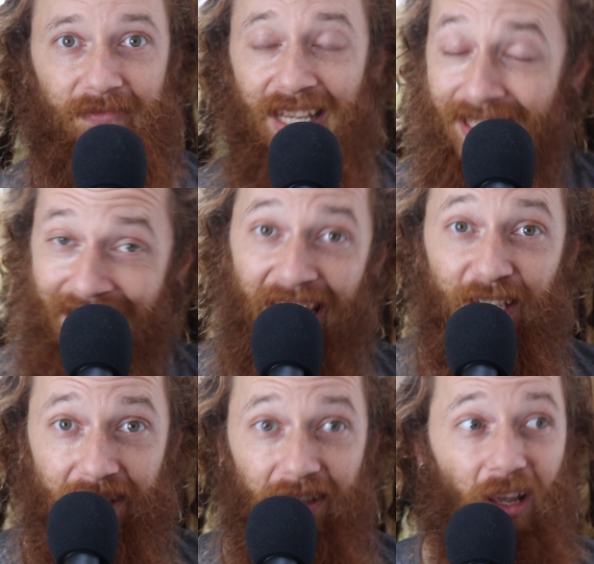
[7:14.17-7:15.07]
It
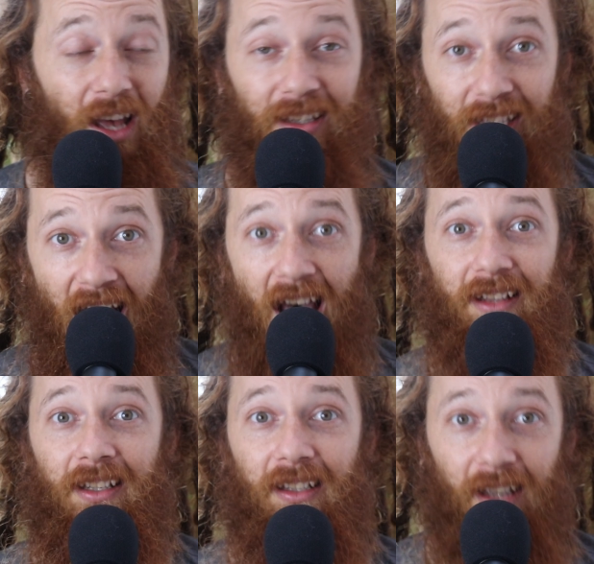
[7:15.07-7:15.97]
takes a
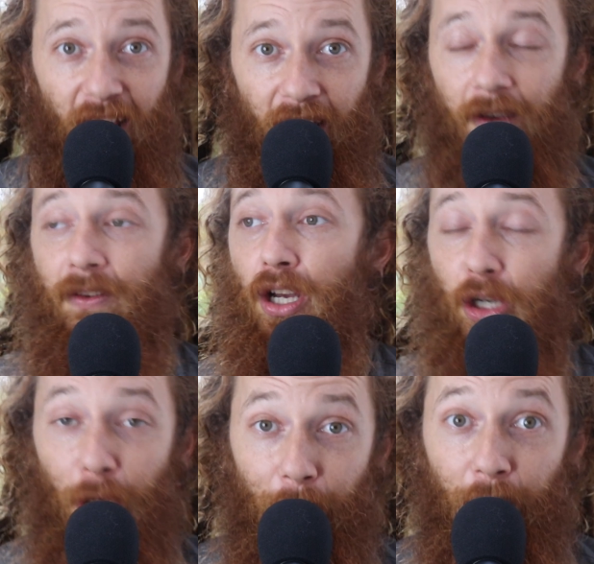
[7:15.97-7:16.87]
lot of
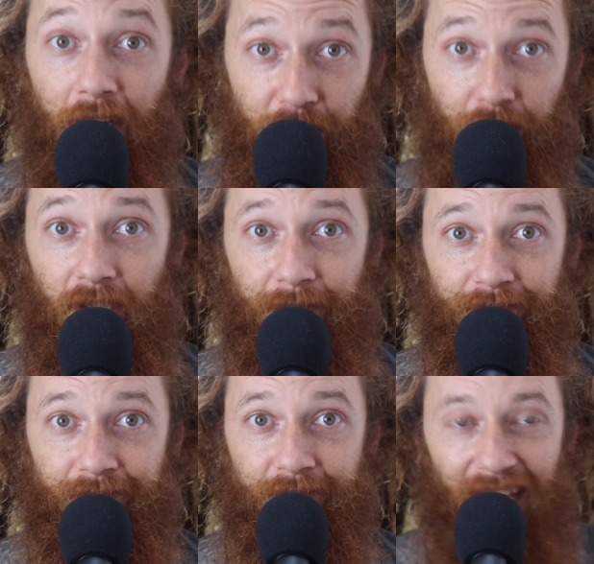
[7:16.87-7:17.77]
courage,
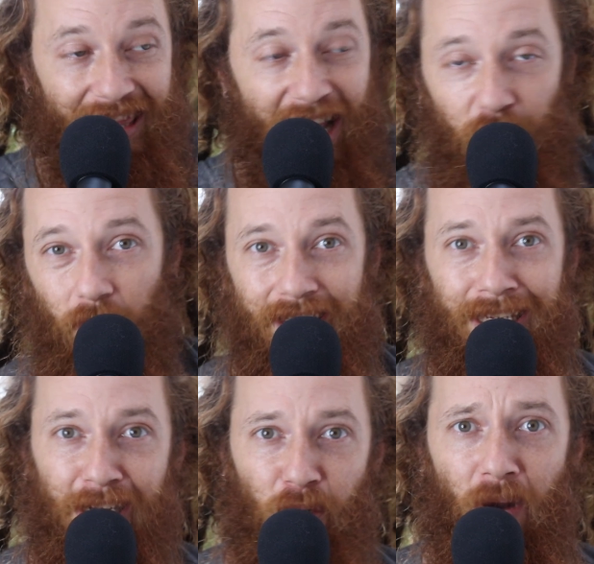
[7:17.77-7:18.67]
and that's what's
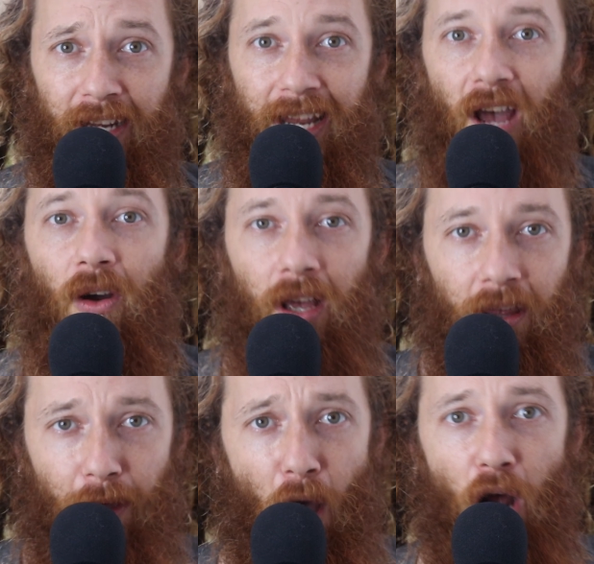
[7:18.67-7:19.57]
needed right now
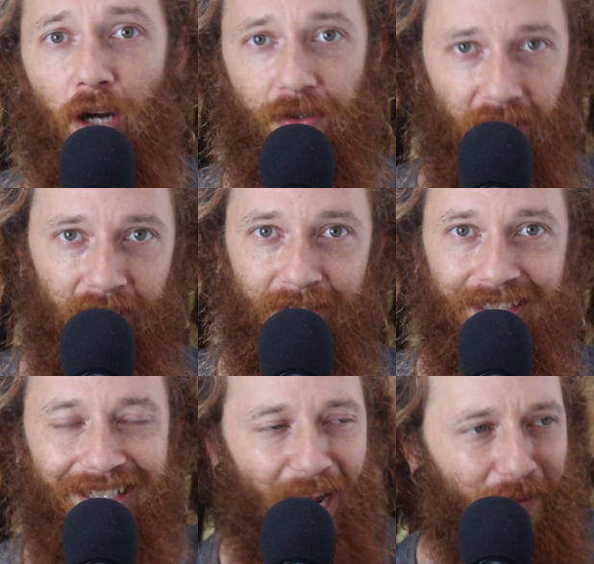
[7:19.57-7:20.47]
the heart,
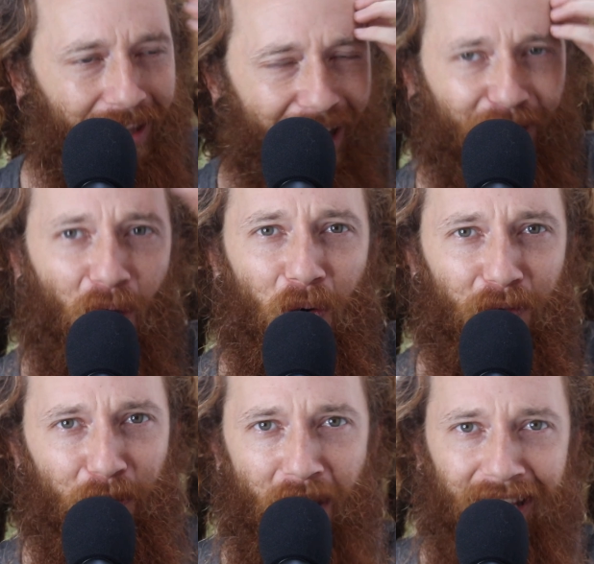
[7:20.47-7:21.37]
it's time to let go
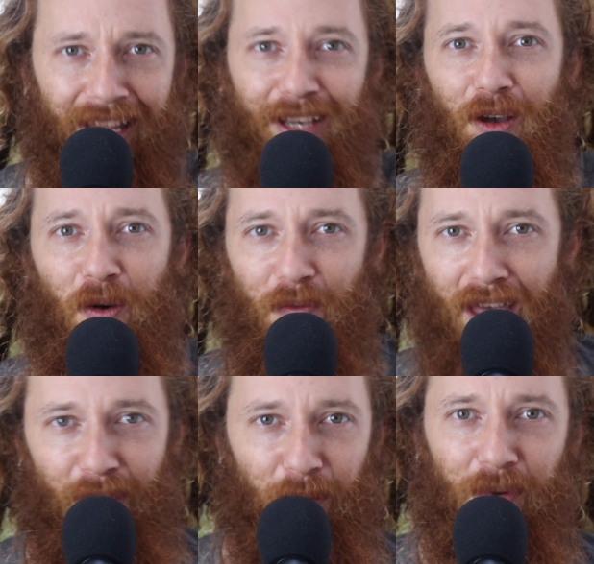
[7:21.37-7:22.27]
of the mind, let go of
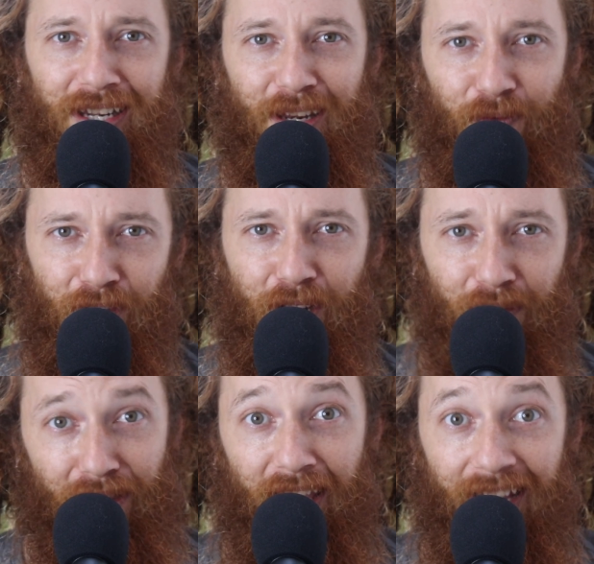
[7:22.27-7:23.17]
that 3D fear
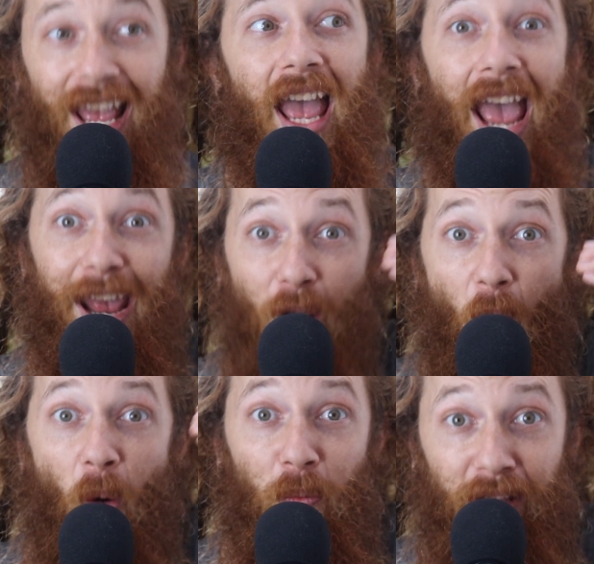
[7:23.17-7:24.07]
thing, and
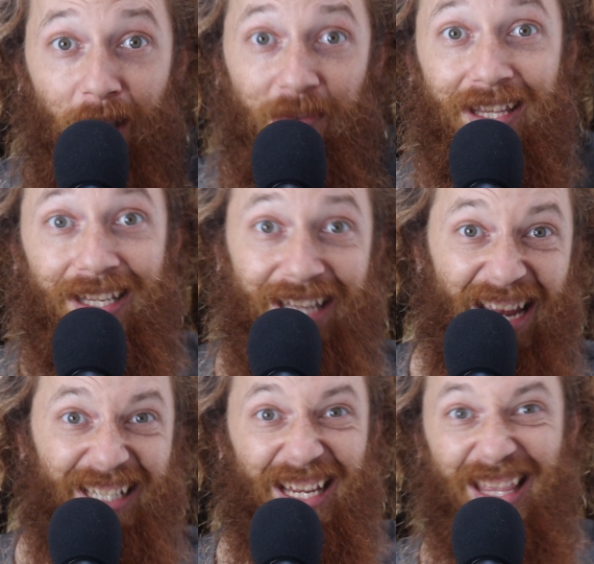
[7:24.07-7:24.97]
open up to this
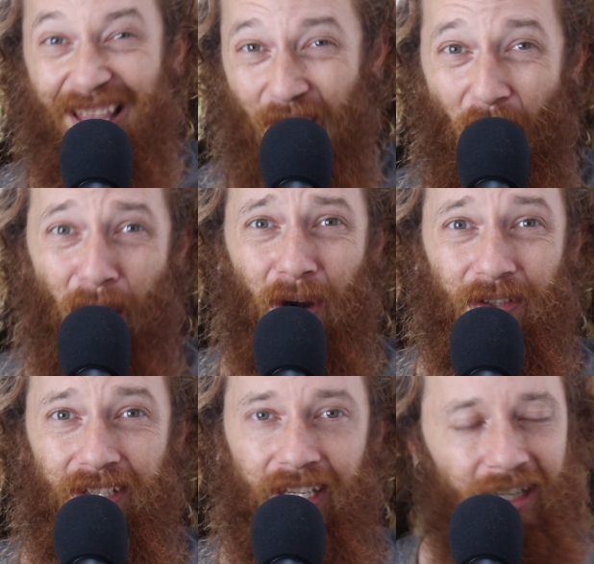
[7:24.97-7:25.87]
idea that the
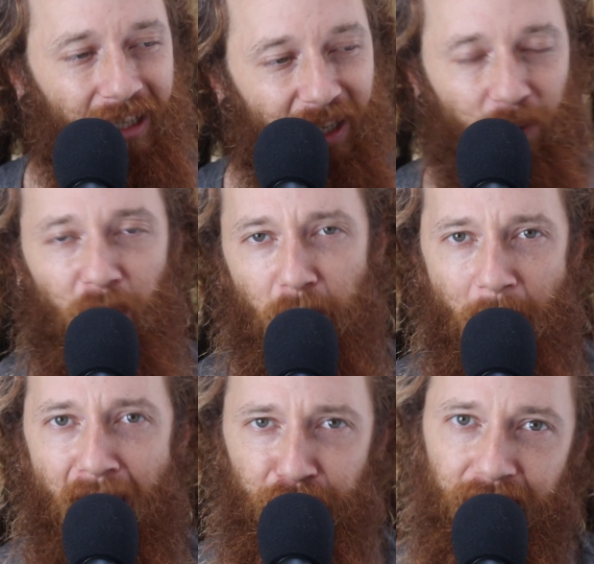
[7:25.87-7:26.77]
heart is where the
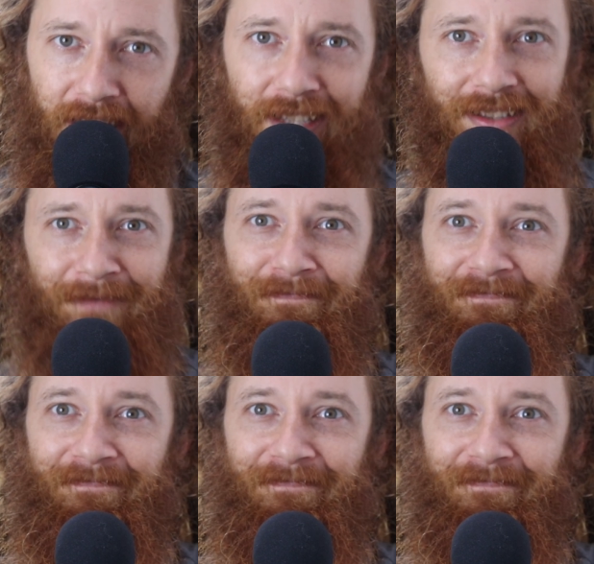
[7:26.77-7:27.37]
magic is.